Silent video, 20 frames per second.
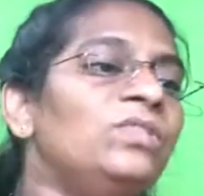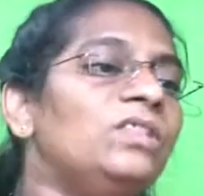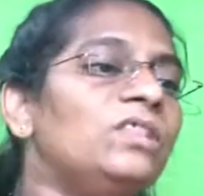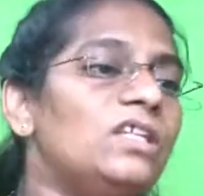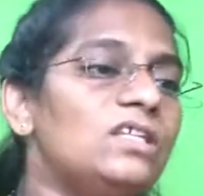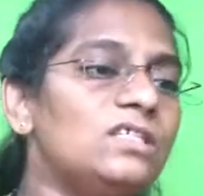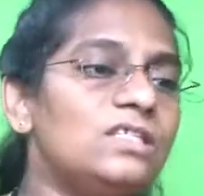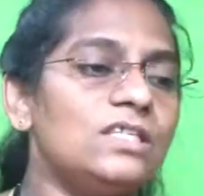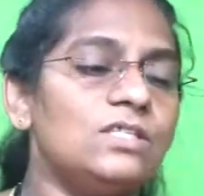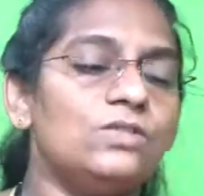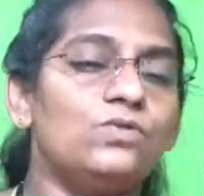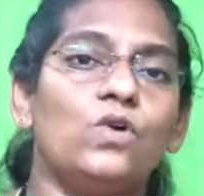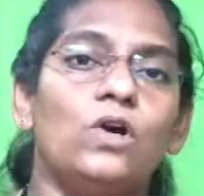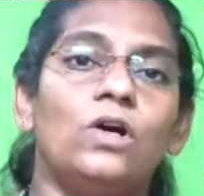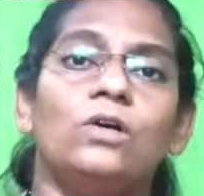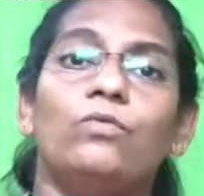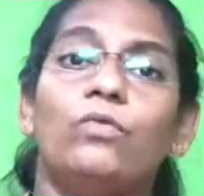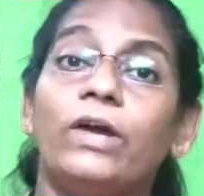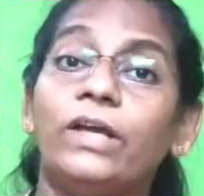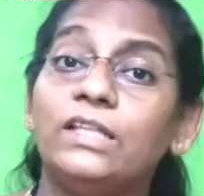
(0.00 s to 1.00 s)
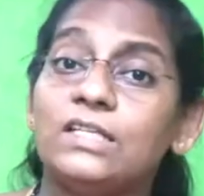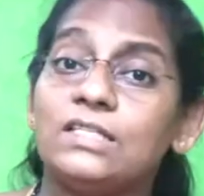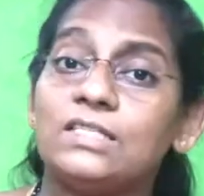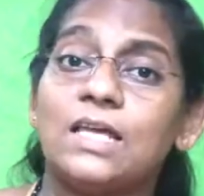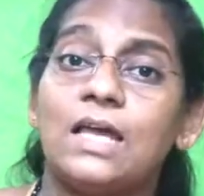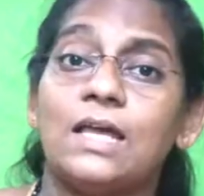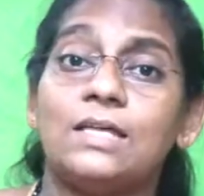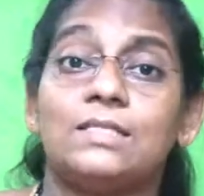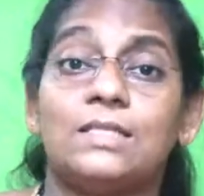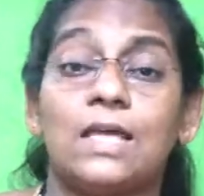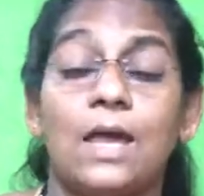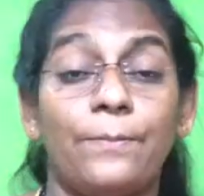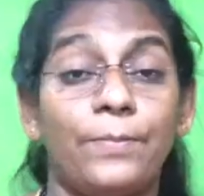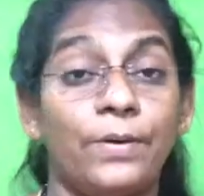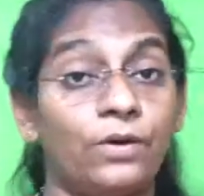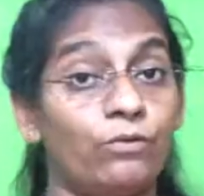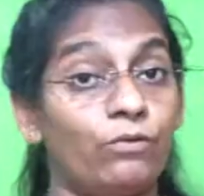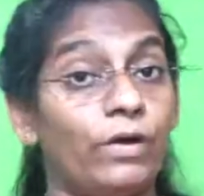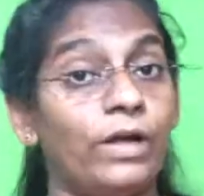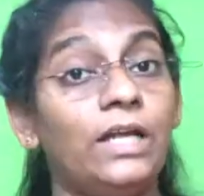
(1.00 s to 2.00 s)
this is what, why this has
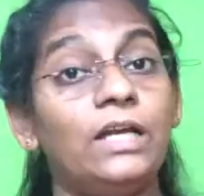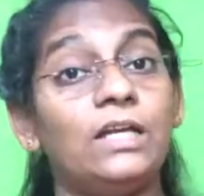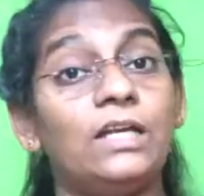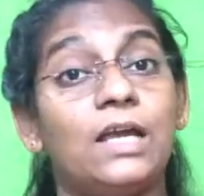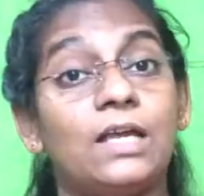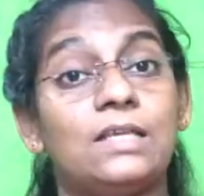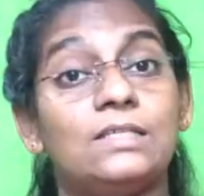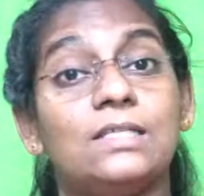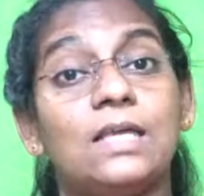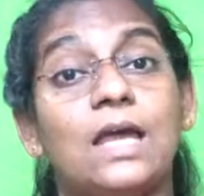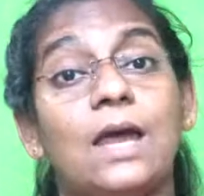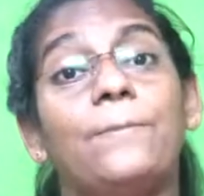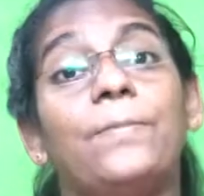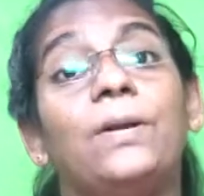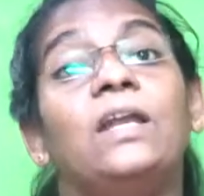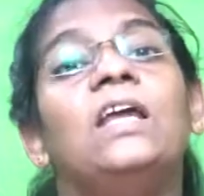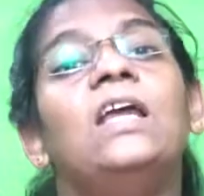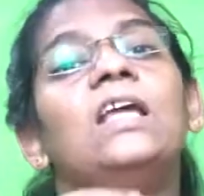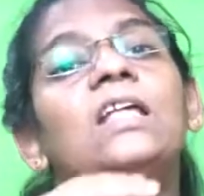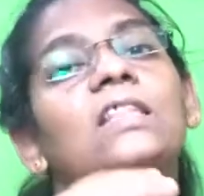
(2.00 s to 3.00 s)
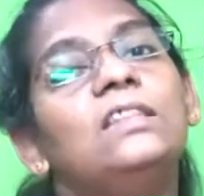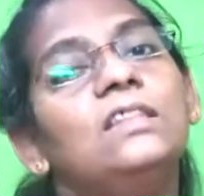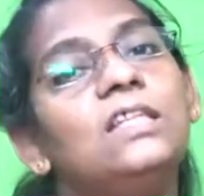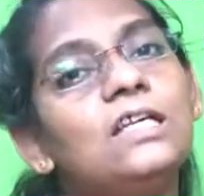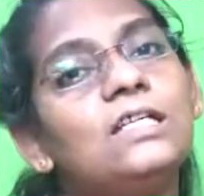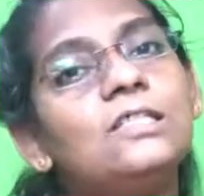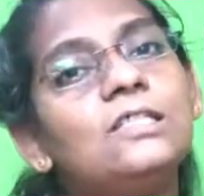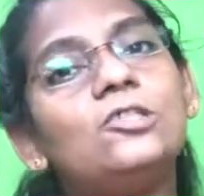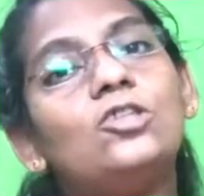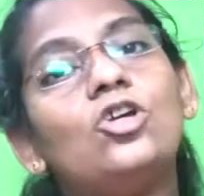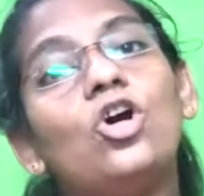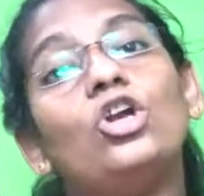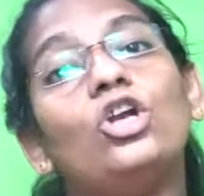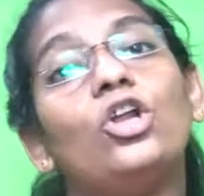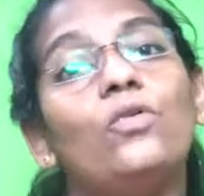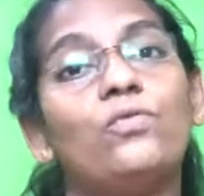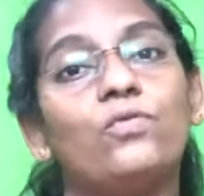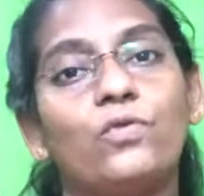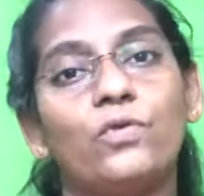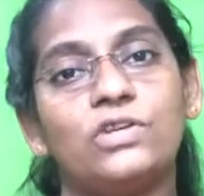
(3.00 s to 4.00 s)
happened, why it has happened, these sort
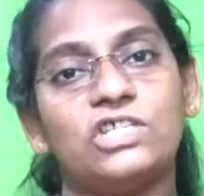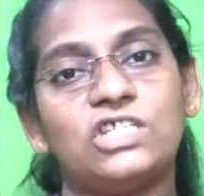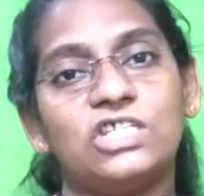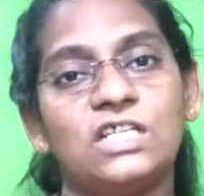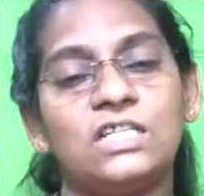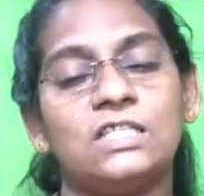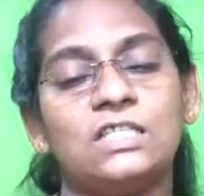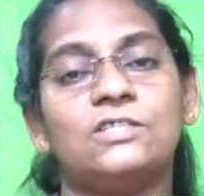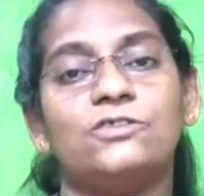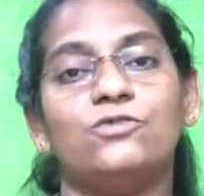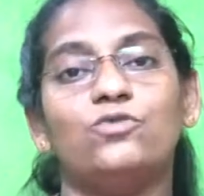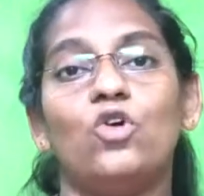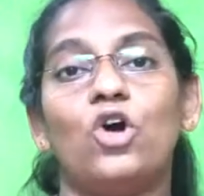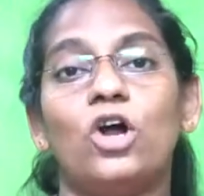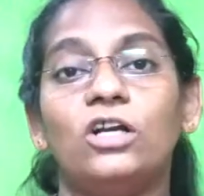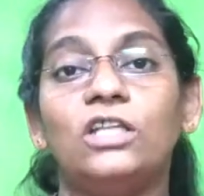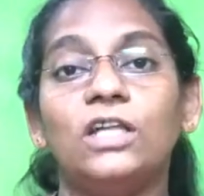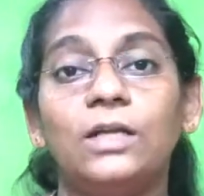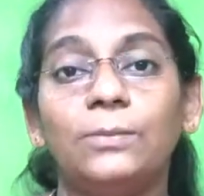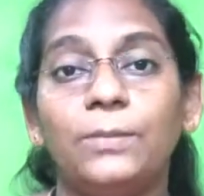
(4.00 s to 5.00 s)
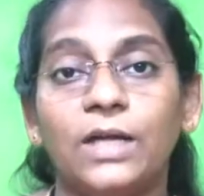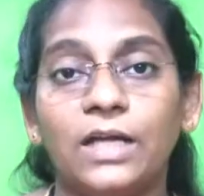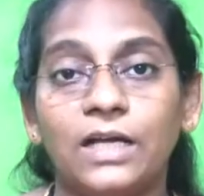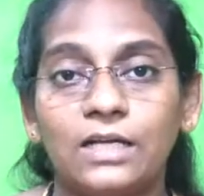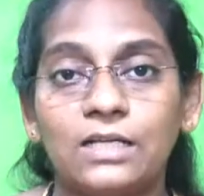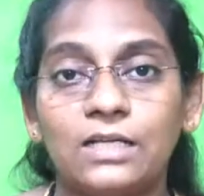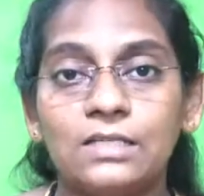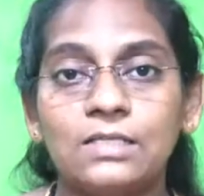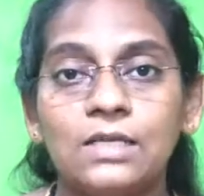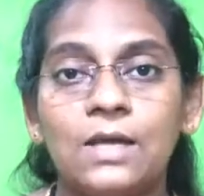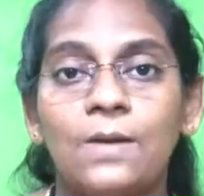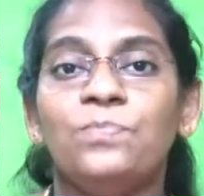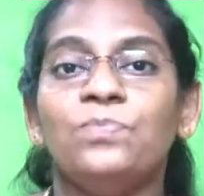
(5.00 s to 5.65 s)
of questions what they make us.